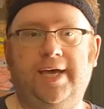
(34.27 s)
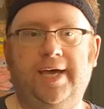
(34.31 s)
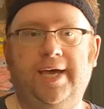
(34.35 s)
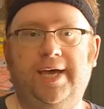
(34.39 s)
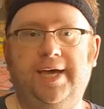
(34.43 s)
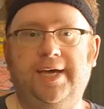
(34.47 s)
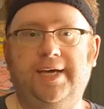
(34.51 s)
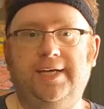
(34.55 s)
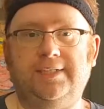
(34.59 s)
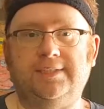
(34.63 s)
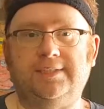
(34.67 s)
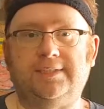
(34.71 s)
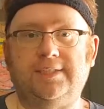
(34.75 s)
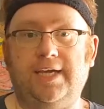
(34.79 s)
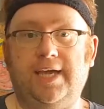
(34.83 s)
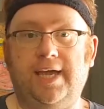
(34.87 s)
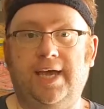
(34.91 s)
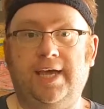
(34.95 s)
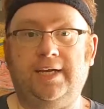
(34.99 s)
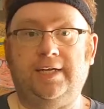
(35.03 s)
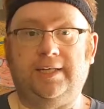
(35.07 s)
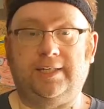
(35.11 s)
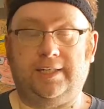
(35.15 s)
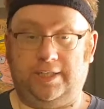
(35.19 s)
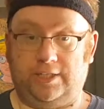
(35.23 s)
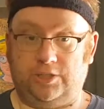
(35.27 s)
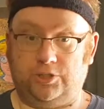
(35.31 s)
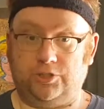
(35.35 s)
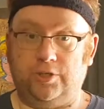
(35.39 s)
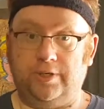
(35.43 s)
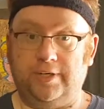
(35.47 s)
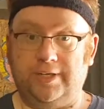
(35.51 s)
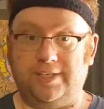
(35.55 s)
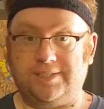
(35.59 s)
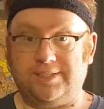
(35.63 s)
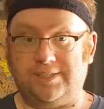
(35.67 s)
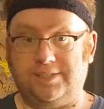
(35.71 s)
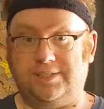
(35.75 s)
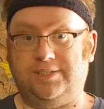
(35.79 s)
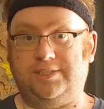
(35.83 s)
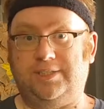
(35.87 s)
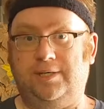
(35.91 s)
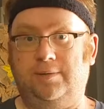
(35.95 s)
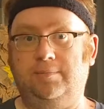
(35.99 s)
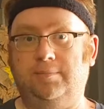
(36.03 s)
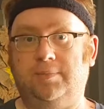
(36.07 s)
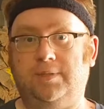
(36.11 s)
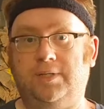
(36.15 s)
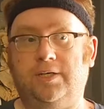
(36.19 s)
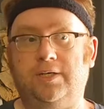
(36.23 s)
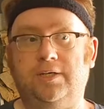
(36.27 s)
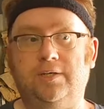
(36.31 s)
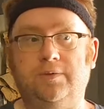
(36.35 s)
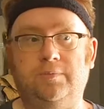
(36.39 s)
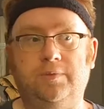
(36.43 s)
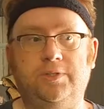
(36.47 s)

as an electronics assembler,